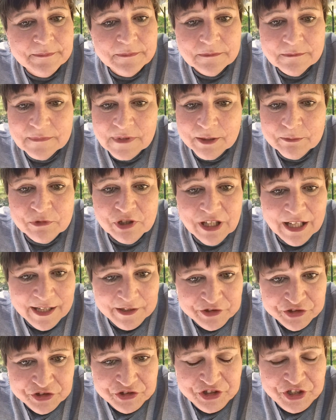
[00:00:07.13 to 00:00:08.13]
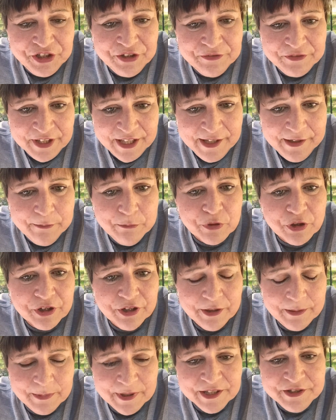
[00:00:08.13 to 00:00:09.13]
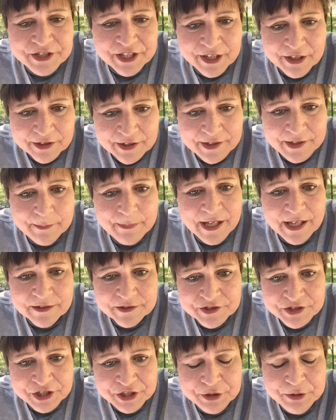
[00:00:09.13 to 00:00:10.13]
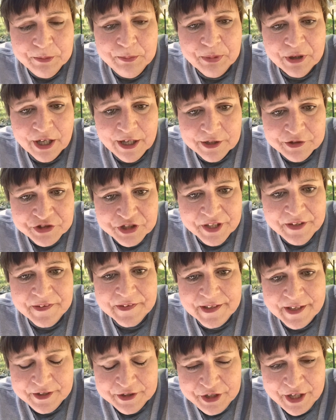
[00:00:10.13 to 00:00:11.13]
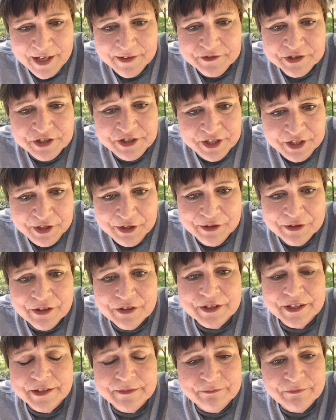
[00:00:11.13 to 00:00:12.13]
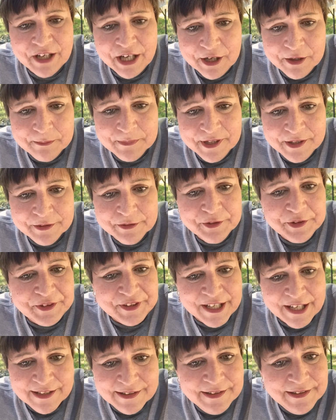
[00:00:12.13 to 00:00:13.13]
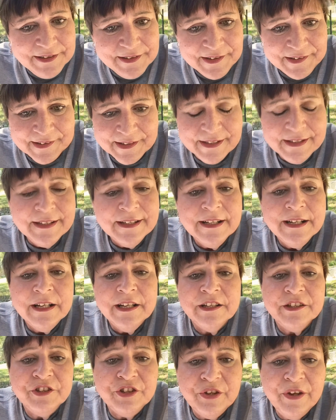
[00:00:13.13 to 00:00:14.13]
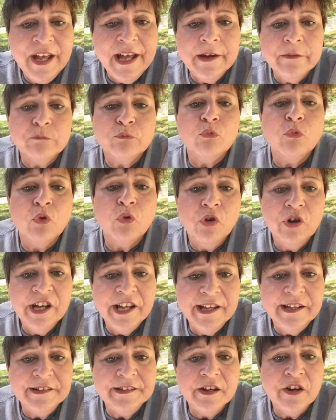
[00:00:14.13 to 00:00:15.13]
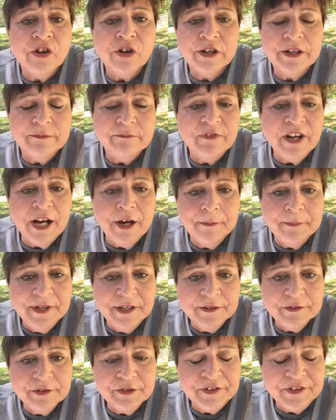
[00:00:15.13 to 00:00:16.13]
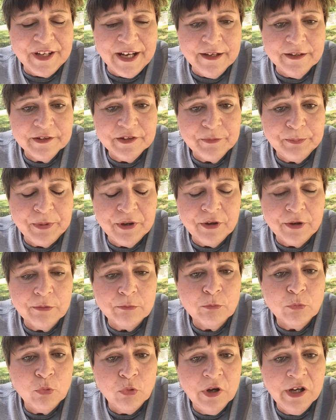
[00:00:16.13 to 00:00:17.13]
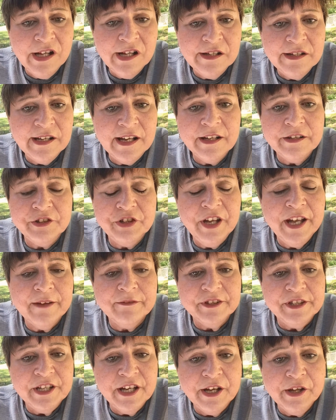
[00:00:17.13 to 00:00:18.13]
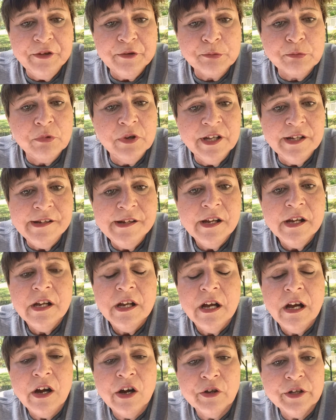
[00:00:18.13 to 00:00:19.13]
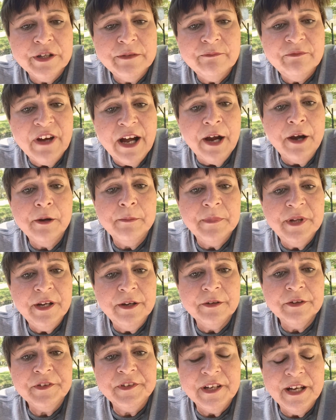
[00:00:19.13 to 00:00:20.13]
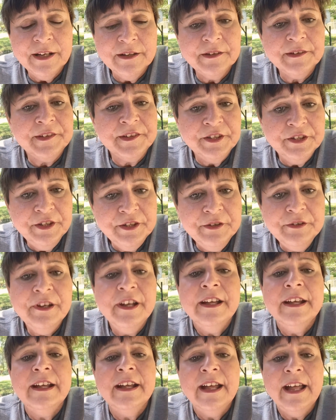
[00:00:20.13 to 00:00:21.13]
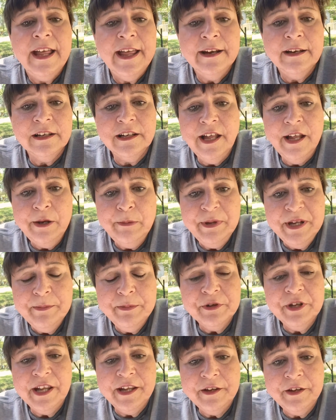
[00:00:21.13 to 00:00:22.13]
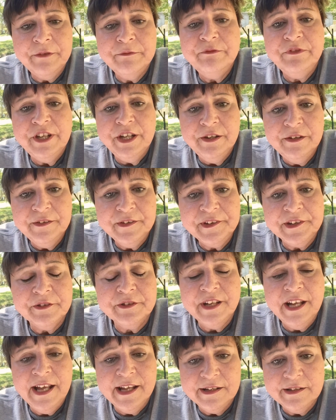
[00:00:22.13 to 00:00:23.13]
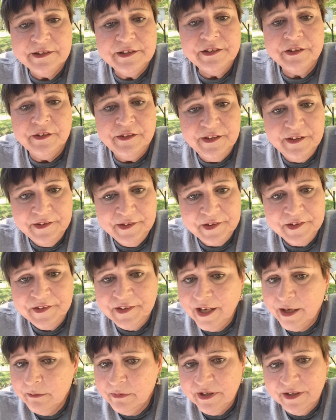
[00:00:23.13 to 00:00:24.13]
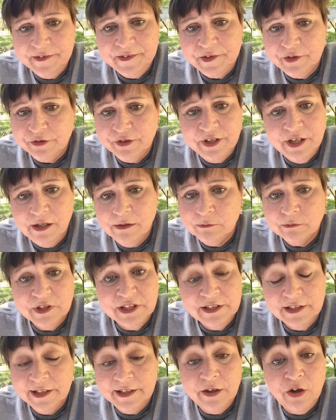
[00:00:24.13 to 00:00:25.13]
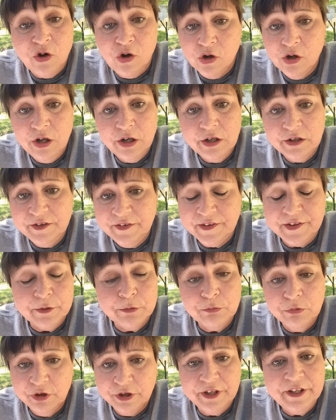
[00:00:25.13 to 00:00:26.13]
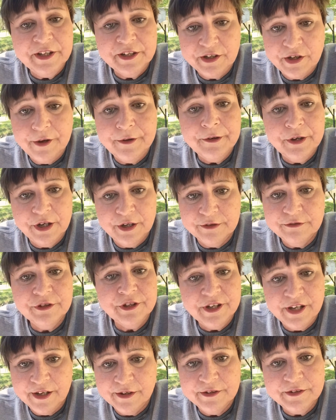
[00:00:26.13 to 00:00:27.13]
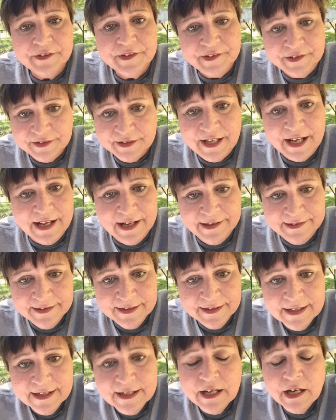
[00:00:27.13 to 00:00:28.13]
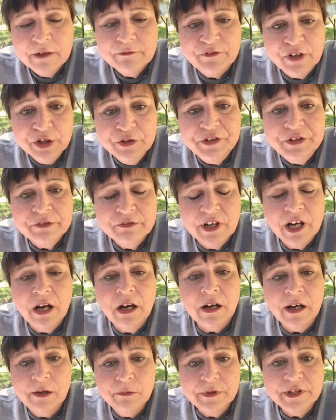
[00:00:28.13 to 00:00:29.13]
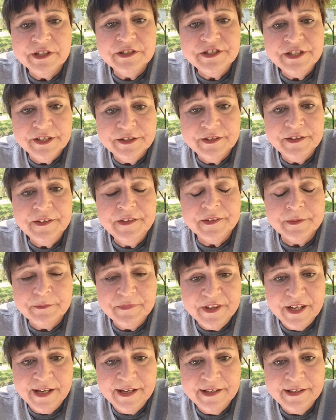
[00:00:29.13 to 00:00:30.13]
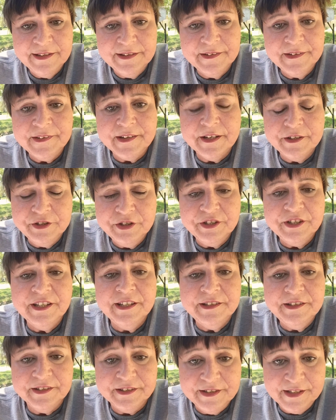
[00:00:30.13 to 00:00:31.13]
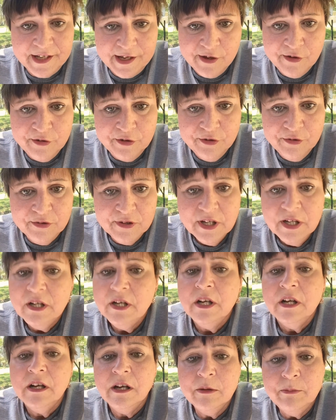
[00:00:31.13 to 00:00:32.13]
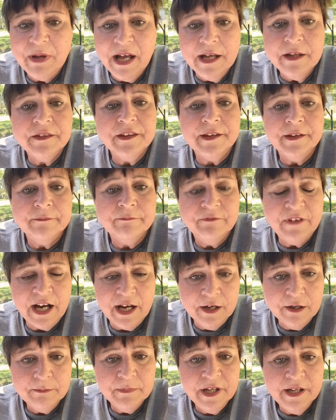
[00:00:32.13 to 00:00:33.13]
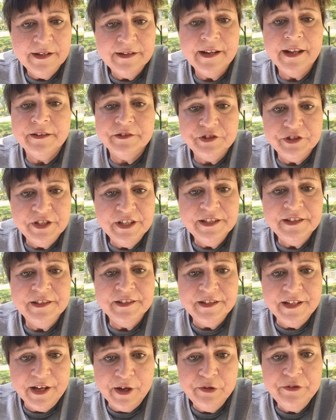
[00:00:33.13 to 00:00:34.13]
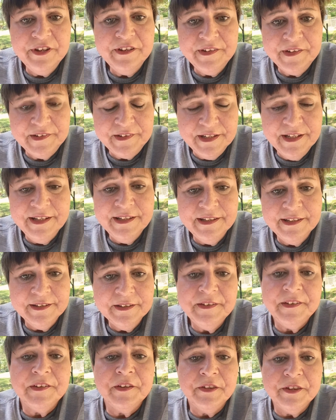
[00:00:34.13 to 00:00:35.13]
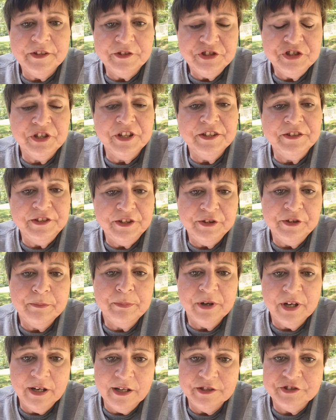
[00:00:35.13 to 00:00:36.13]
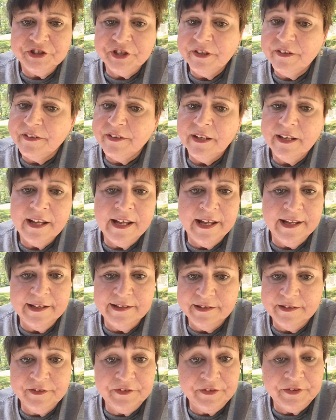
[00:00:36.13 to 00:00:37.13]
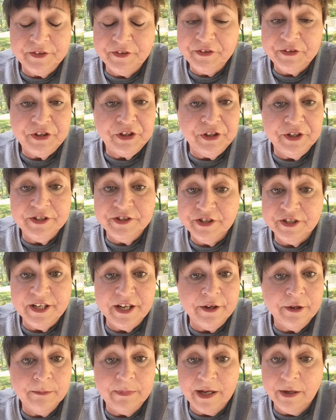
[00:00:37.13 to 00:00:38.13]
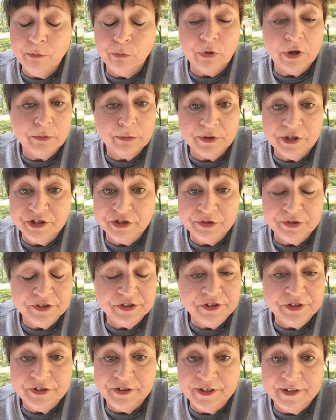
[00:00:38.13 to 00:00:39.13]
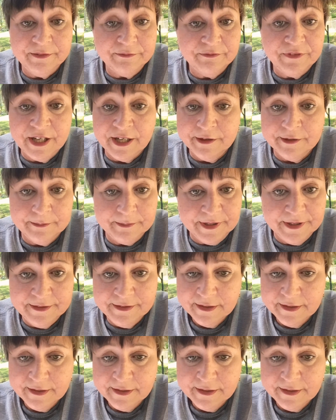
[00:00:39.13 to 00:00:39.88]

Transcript: I'm glad you tuned in. We're going to be talking about two projects that you have to do on environmental science. You have one on environmental science part 1, and you have another one on environmental science 2. And a lot of people get confused on how to do these assignments. They're not really hard, so we're going to go over those today. First of all, I want to tell you some things that you need to know about the environment, and you need to know these things so that you can do the projects. And it's just good to know about what we're doing to the environment.